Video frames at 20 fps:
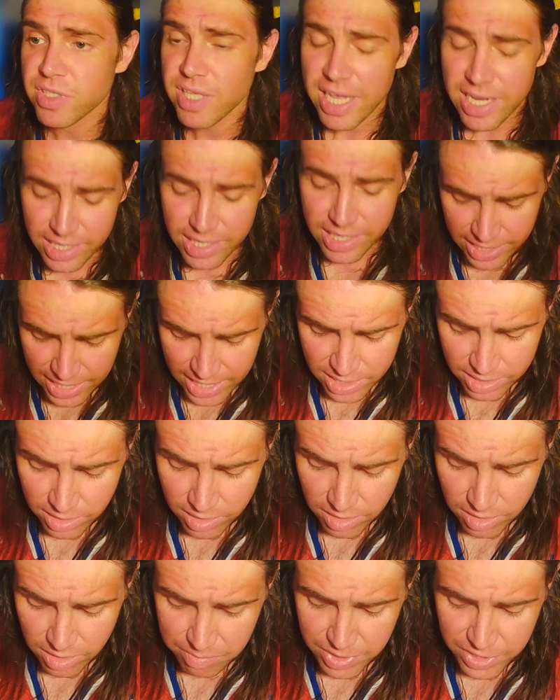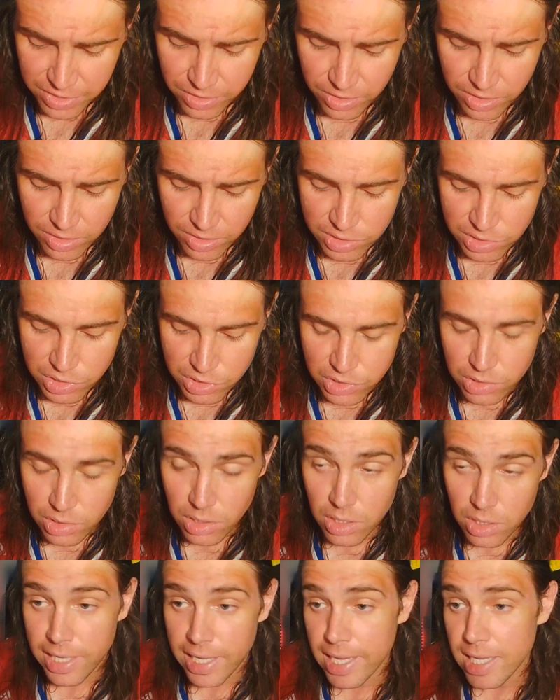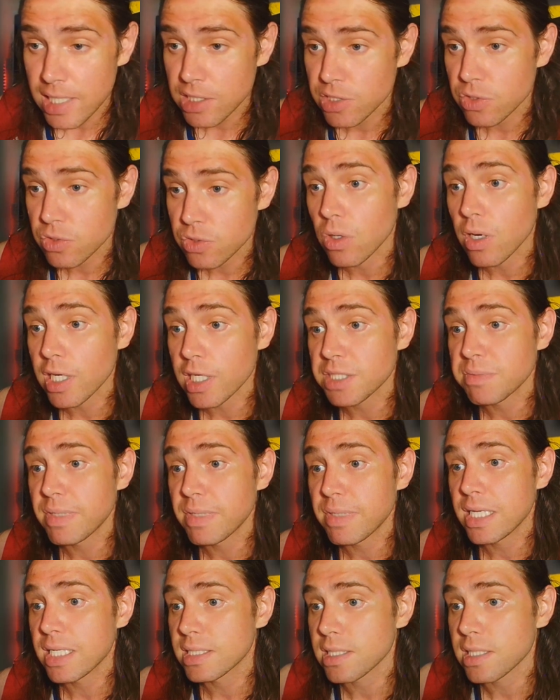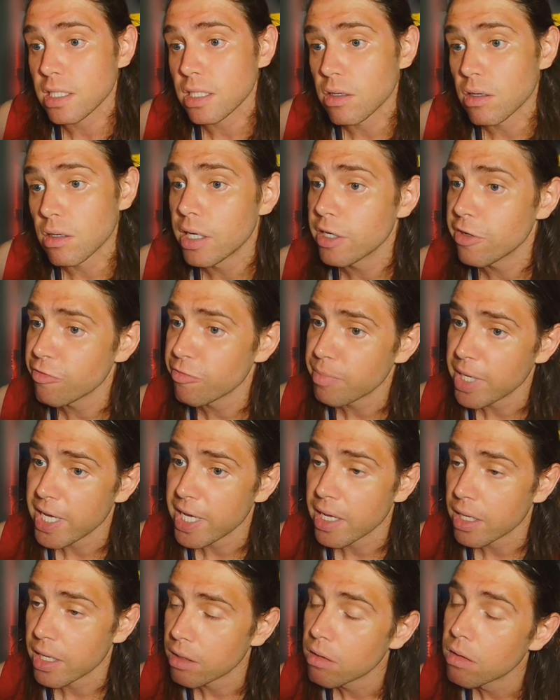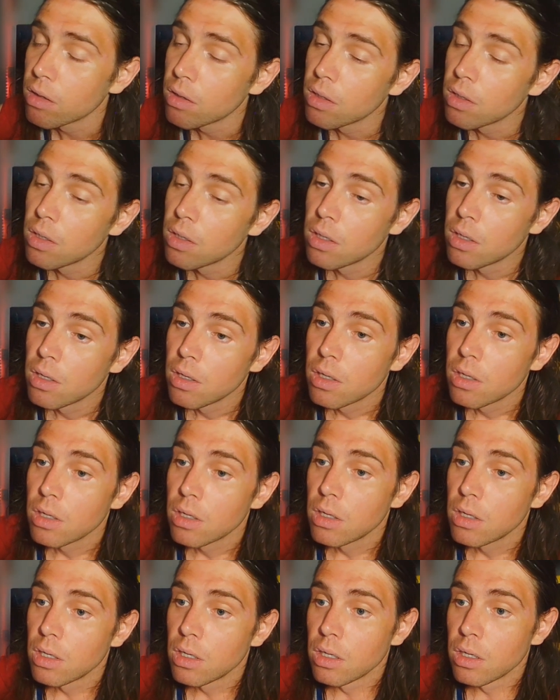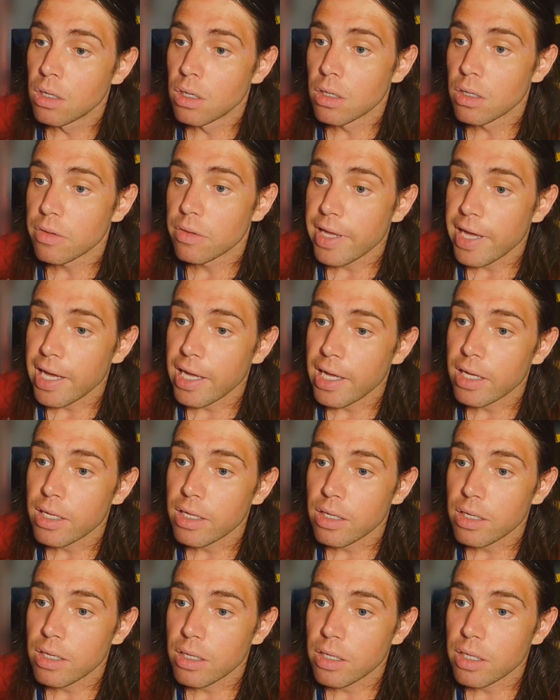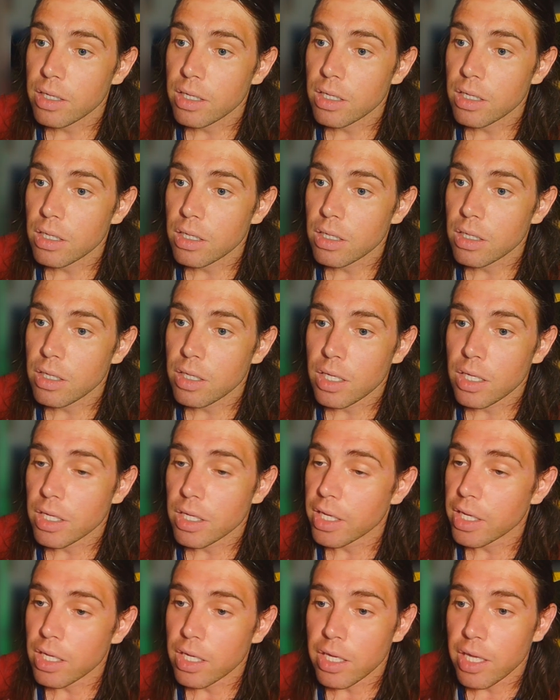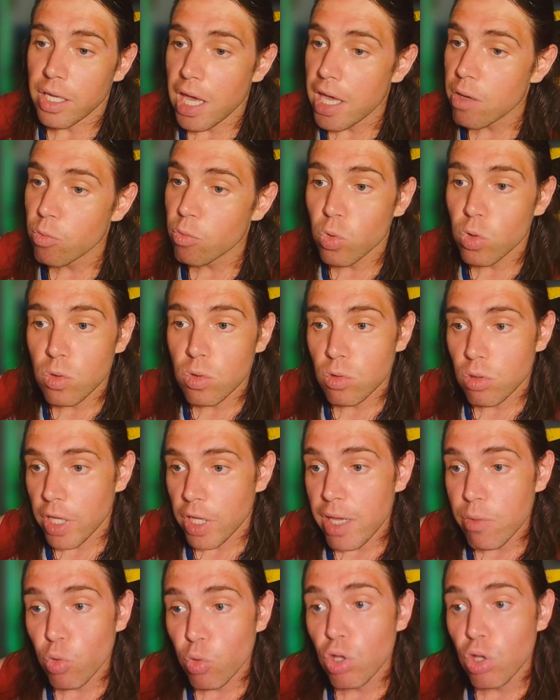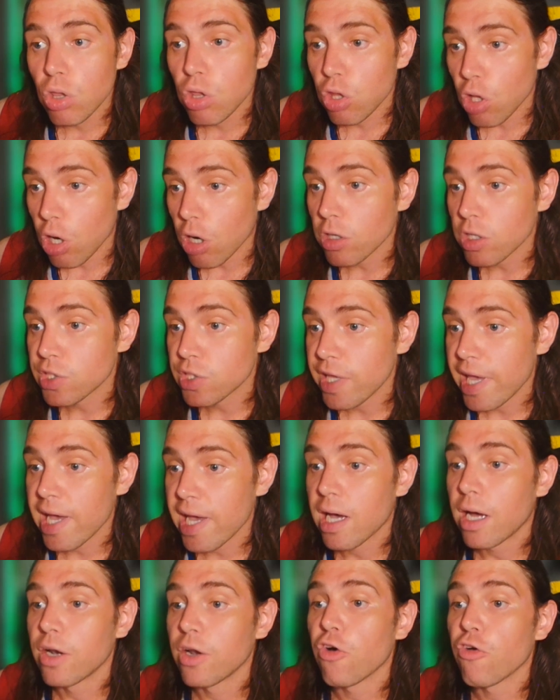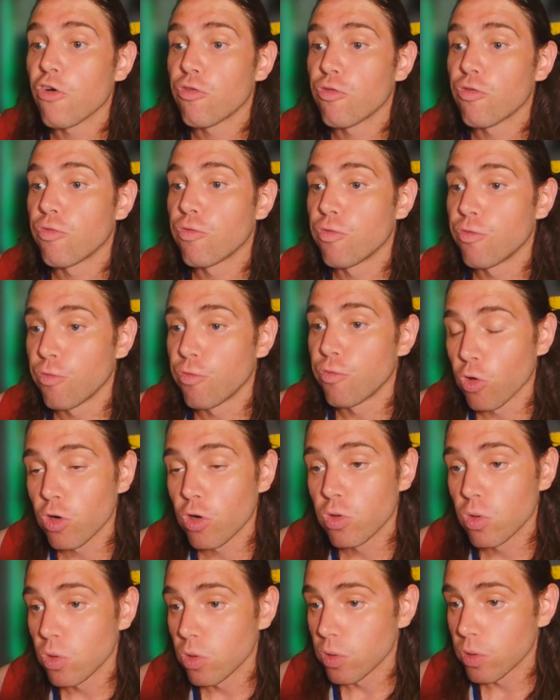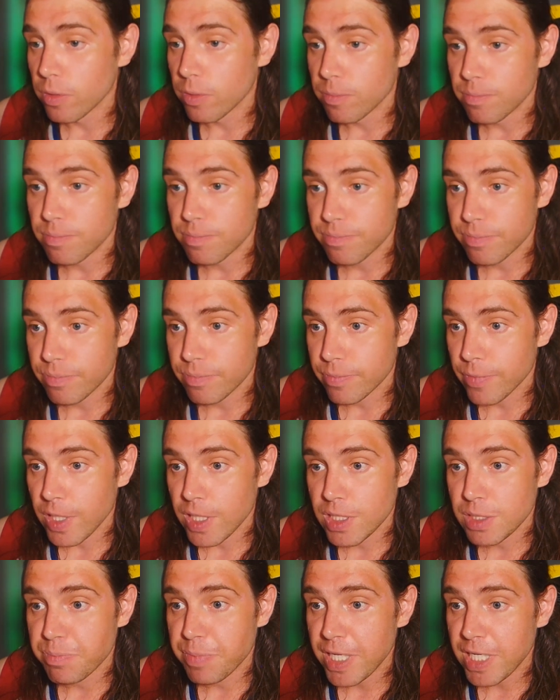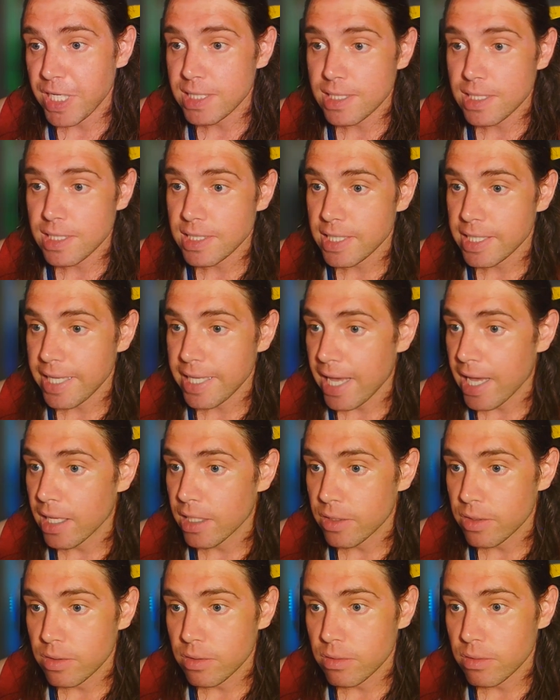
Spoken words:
They need them because he strikes me as the kind of man that he will lock down for good, as best as he can,